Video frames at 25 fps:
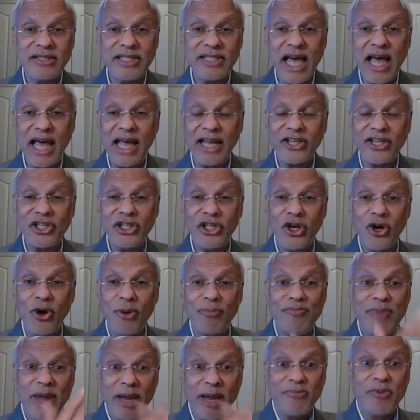that,
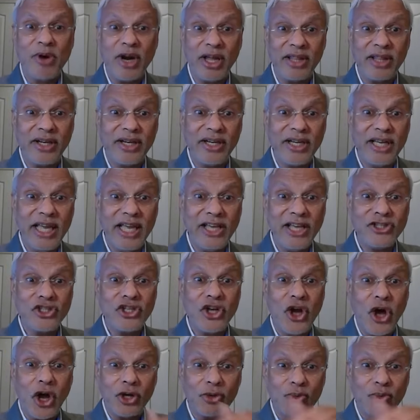Big Brother is
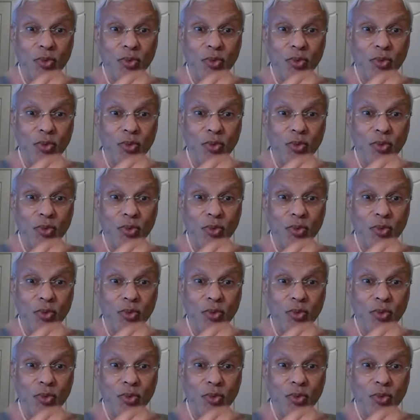not